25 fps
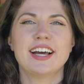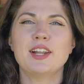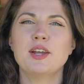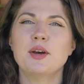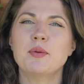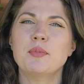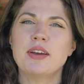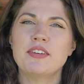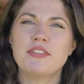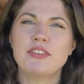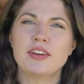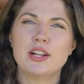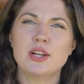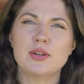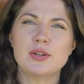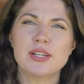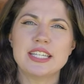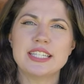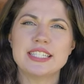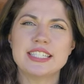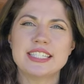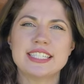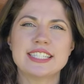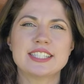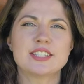Hello, my fellow
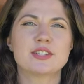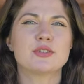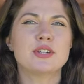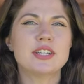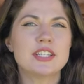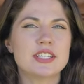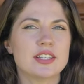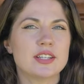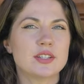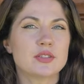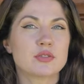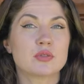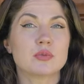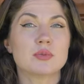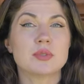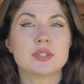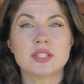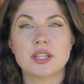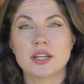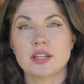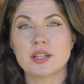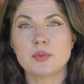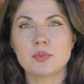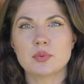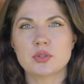leaders. Greetings from
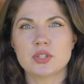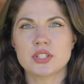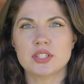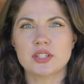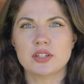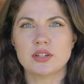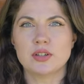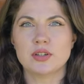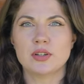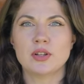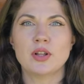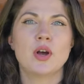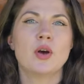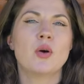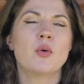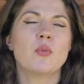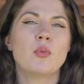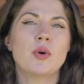sunny Brazil.